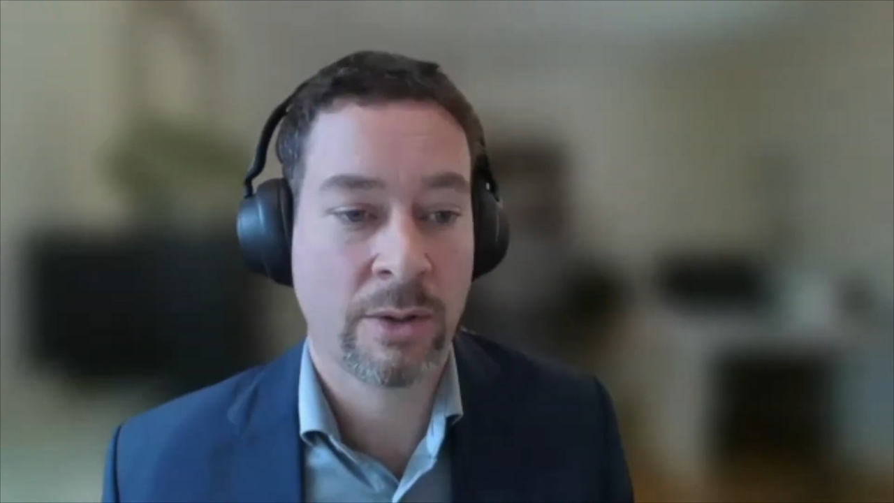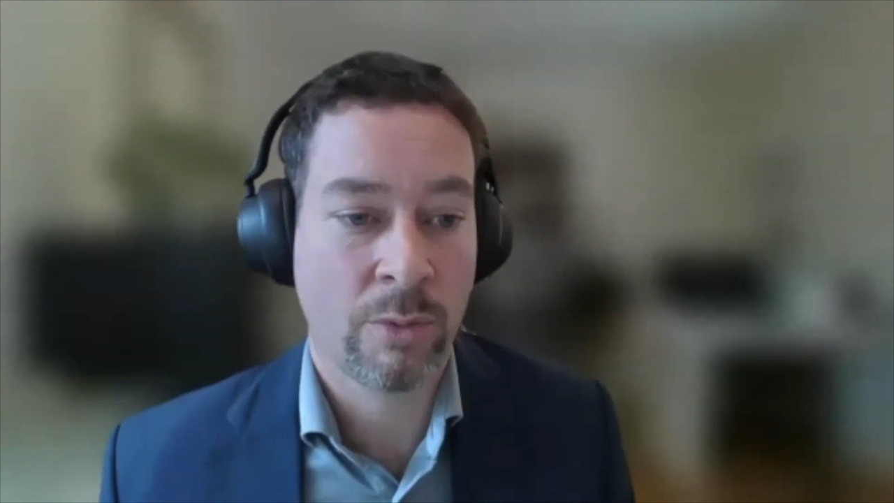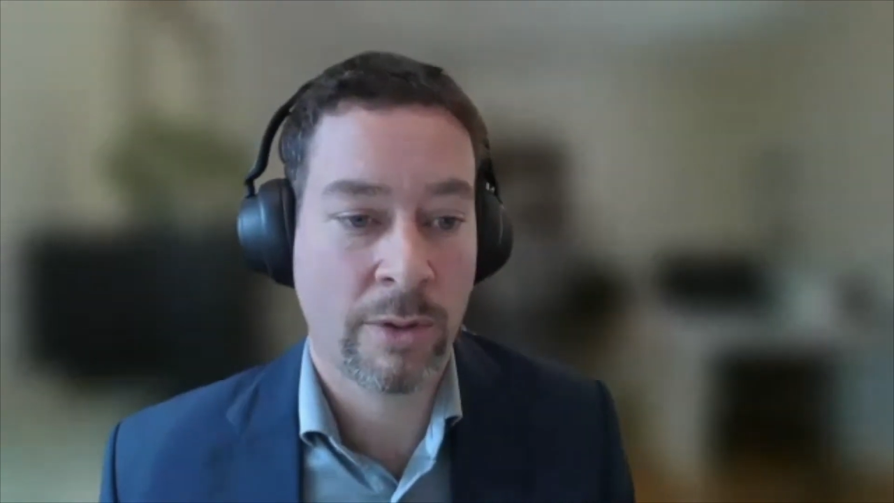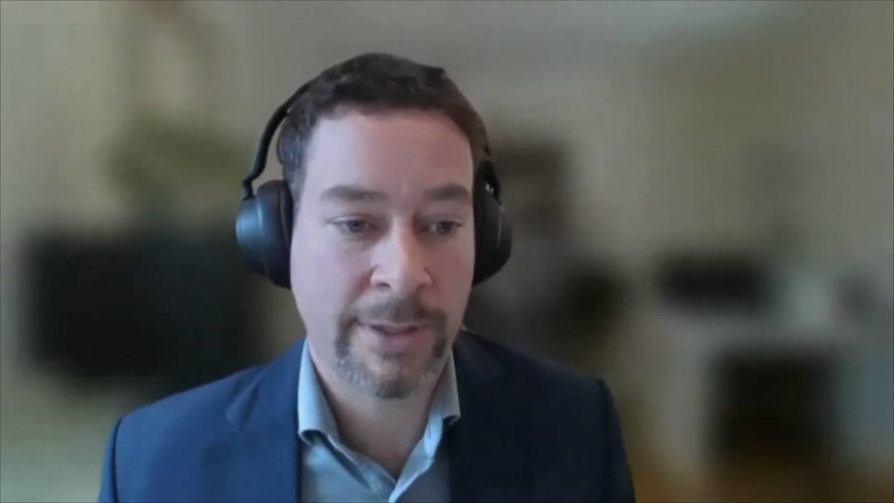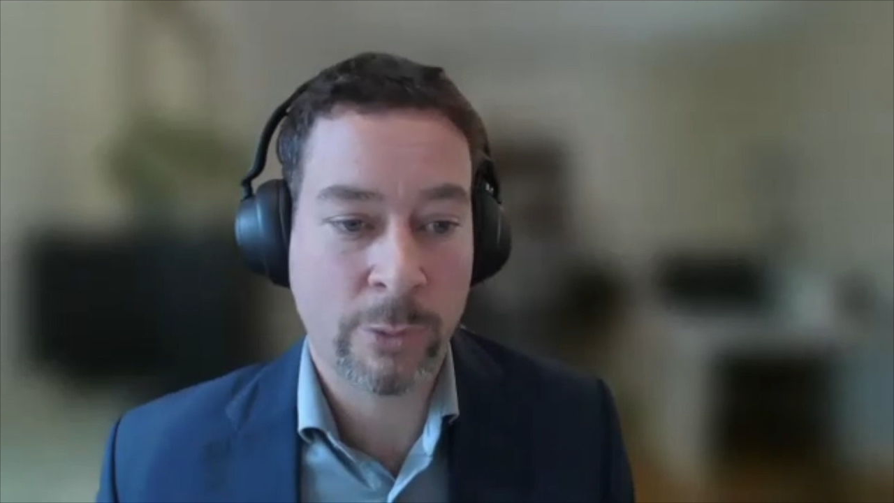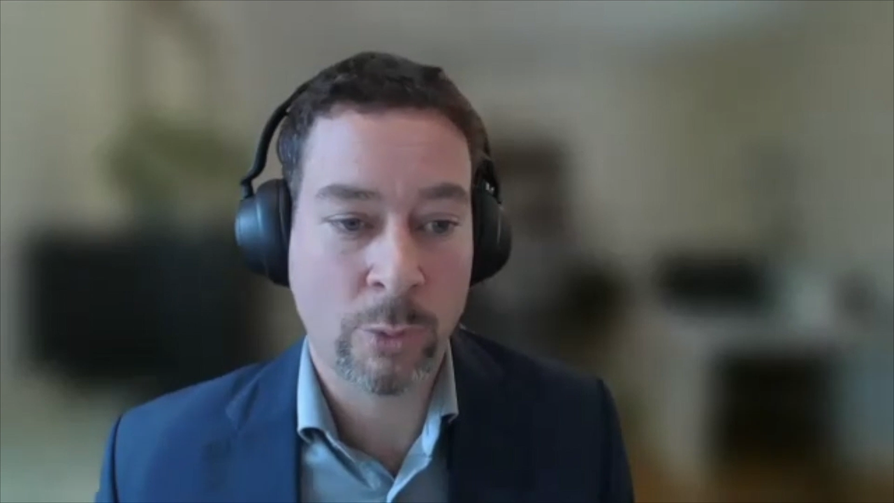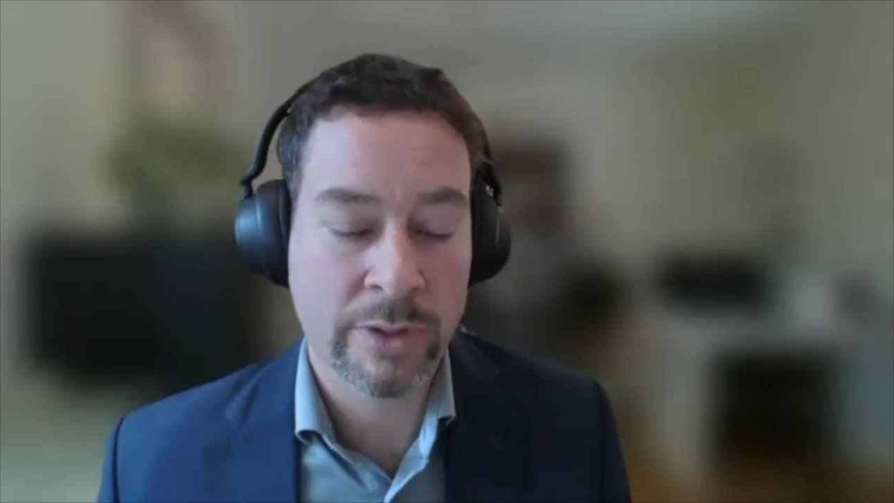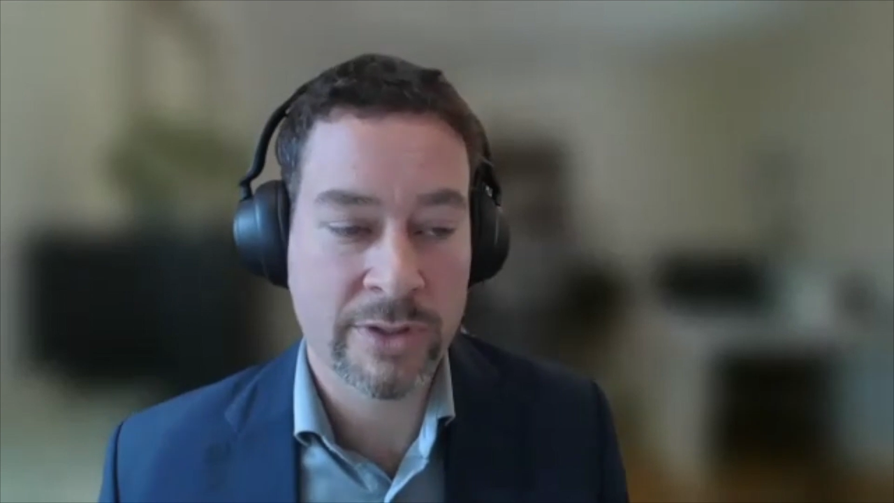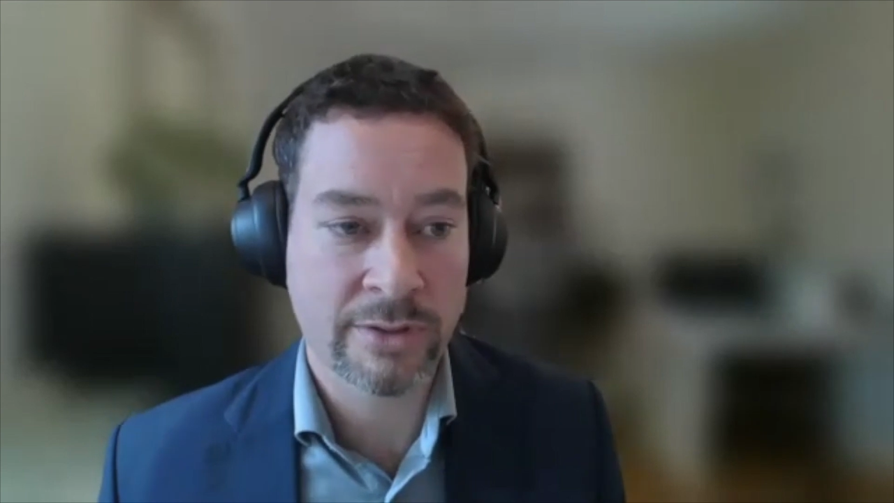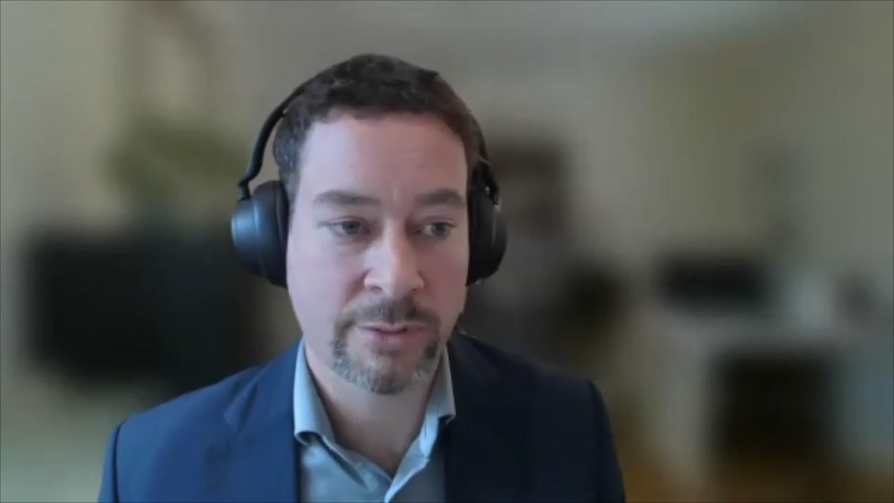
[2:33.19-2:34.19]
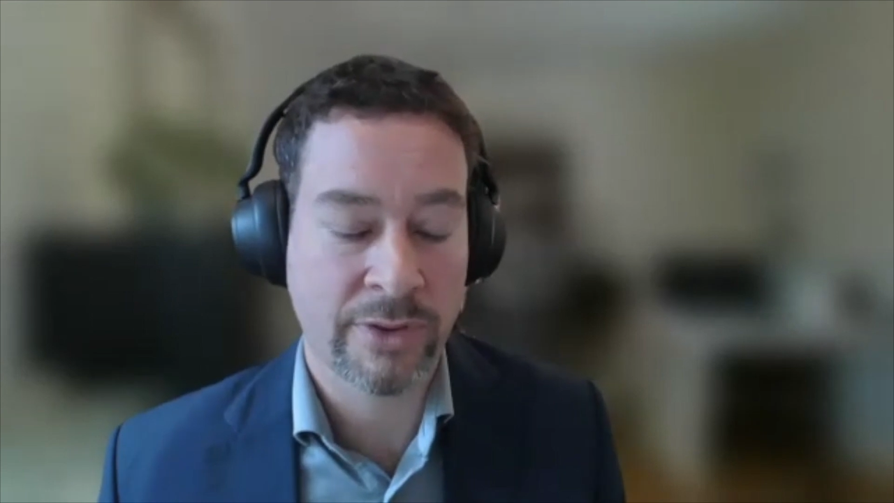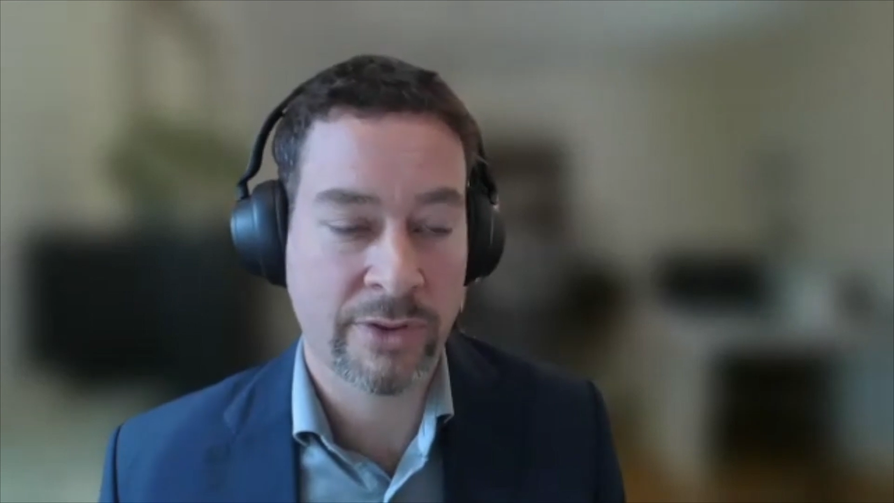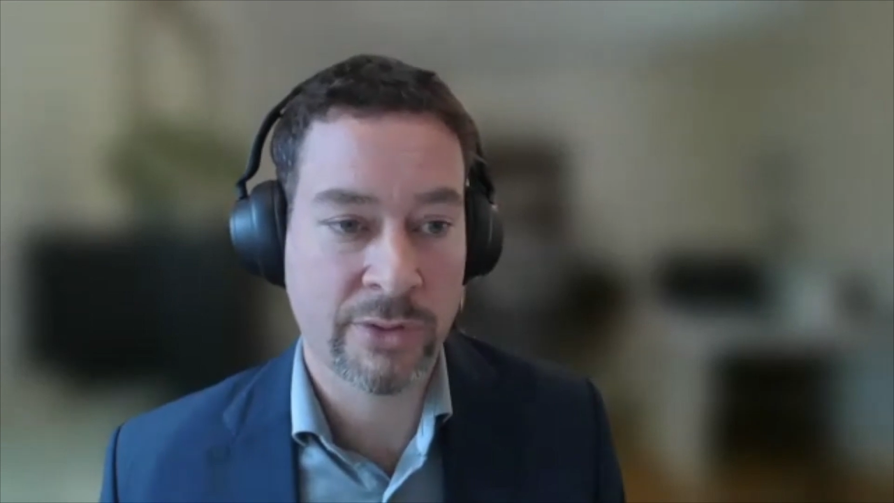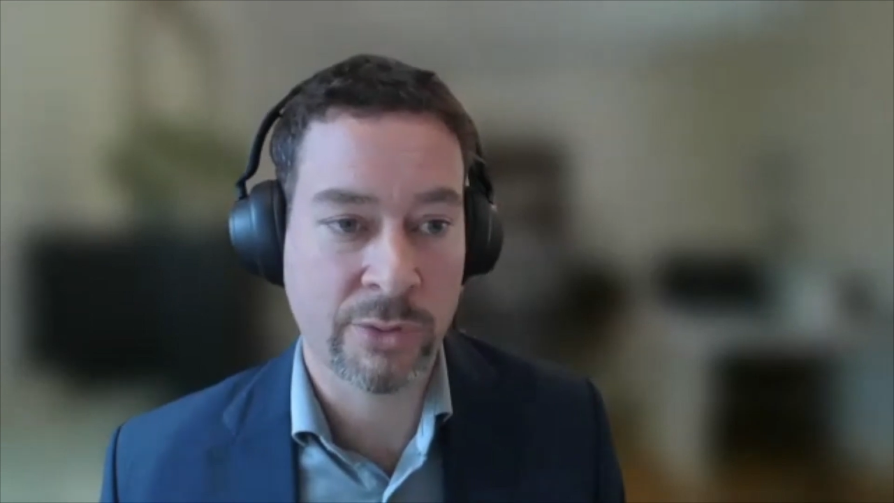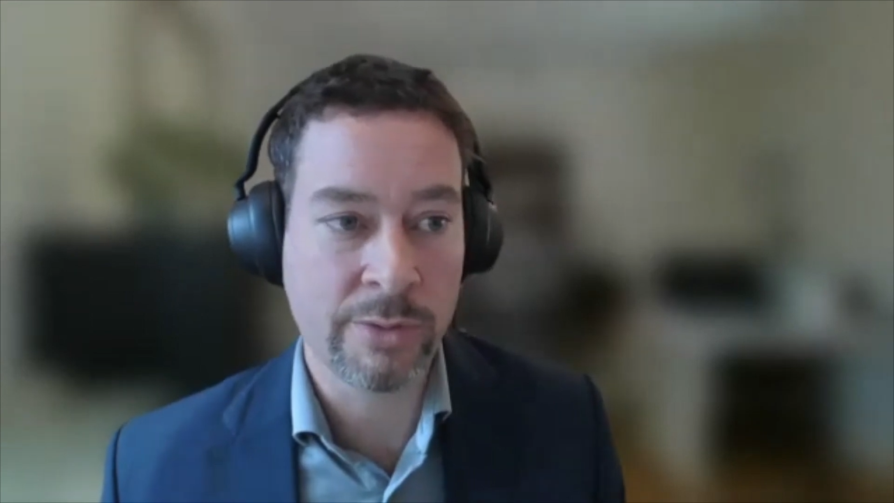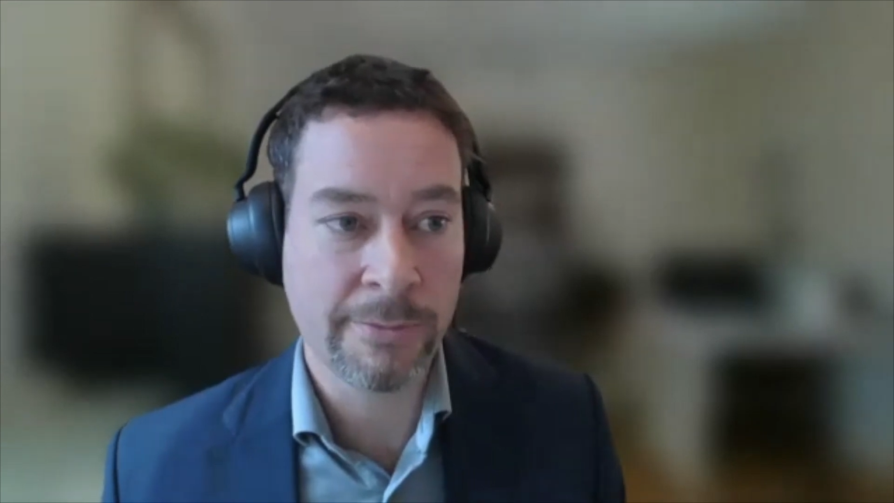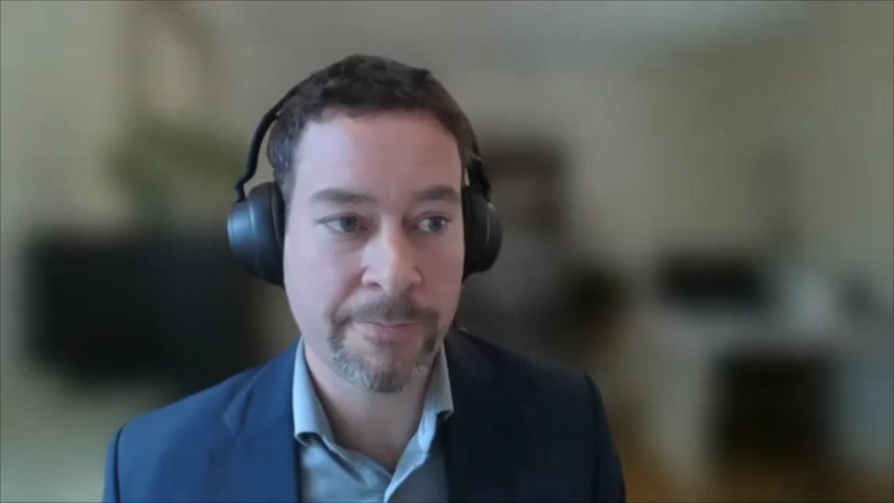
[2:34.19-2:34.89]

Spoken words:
what people want to do with the tool.